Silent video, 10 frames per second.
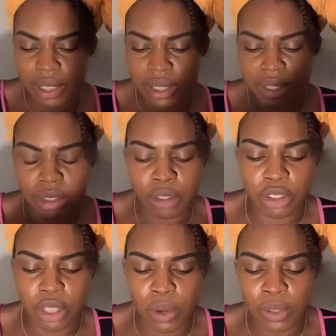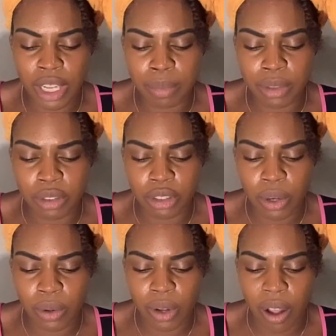So you showed up, you
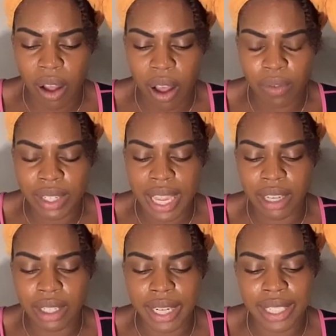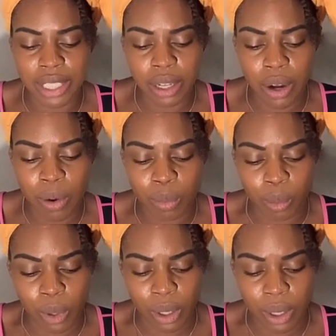showed off, and now you're in your own
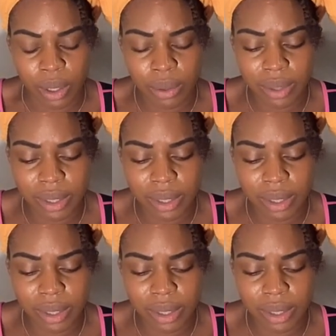world.